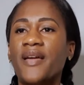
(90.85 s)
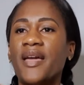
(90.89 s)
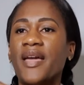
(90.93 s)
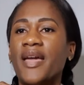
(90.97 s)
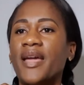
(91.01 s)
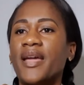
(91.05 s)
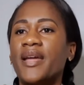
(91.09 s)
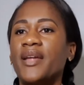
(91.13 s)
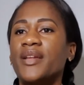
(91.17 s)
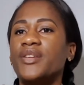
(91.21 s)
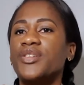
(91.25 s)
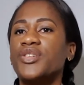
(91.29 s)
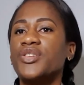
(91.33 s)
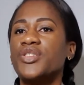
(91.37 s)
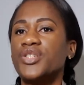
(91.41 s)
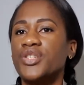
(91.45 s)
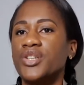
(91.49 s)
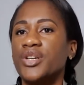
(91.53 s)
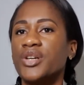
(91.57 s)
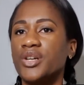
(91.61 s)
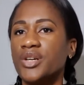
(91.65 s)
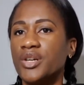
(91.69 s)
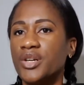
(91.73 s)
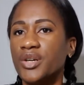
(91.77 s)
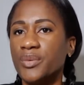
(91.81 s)
and
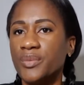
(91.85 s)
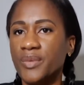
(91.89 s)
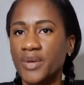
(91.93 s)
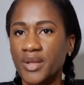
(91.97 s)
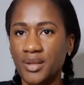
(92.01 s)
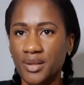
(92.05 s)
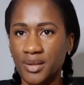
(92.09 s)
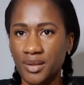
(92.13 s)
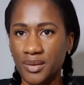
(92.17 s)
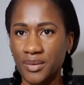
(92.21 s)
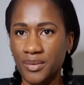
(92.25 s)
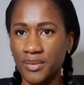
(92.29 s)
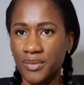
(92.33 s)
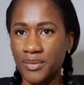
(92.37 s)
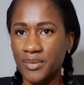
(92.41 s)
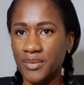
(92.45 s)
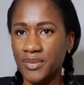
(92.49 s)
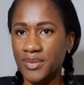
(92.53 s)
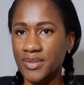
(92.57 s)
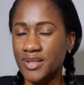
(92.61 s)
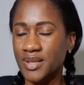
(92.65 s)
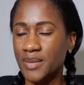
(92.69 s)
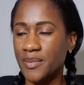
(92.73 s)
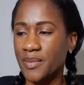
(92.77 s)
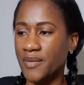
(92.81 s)
share with you
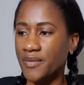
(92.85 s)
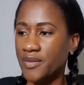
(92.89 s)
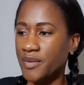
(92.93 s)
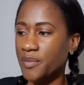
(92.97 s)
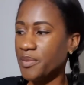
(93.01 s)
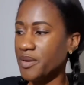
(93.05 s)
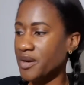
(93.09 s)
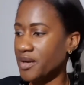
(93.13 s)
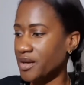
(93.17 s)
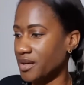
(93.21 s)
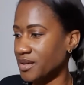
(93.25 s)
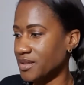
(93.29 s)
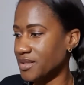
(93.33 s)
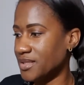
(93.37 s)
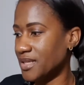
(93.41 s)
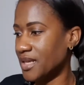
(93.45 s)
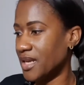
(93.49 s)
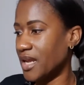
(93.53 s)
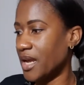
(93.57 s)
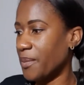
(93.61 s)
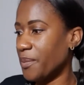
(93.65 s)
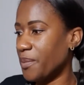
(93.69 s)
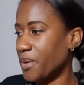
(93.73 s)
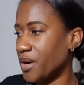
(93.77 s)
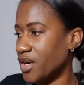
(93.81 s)
some of the products that
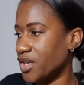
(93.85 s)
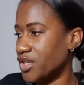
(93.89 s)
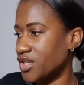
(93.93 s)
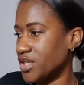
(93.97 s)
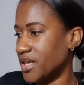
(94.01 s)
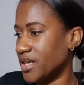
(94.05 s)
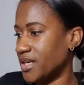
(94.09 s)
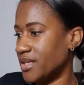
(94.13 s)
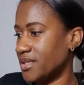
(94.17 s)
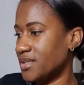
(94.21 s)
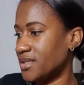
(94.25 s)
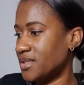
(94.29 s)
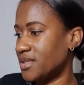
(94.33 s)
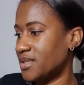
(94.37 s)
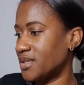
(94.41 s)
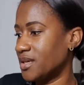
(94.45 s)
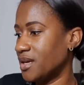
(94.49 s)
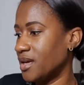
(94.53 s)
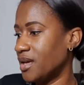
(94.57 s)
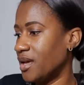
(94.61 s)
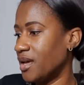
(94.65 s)
I purchased,